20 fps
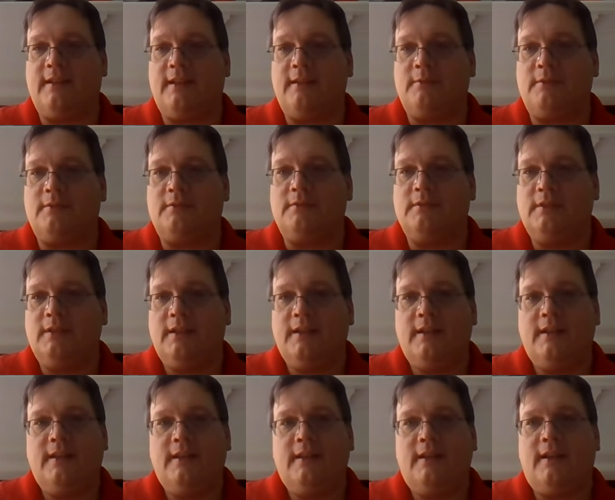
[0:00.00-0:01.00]

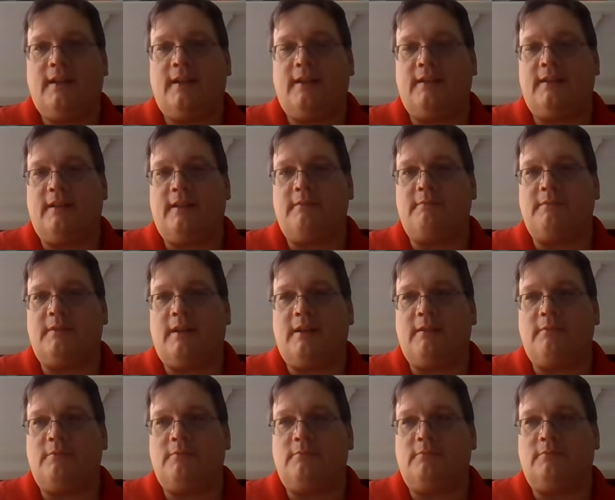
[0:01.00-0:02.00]

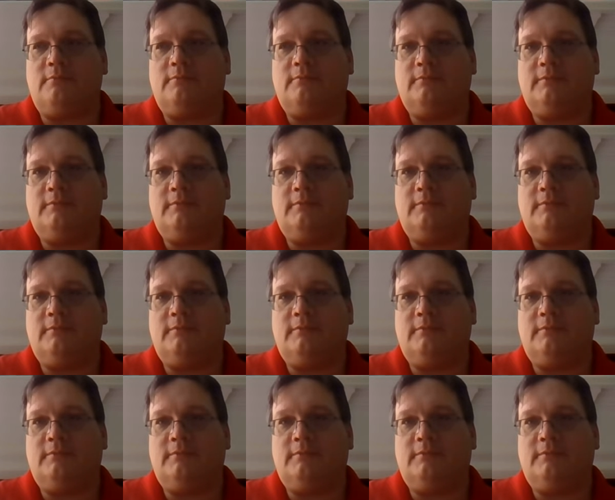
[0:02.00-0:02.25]
I will,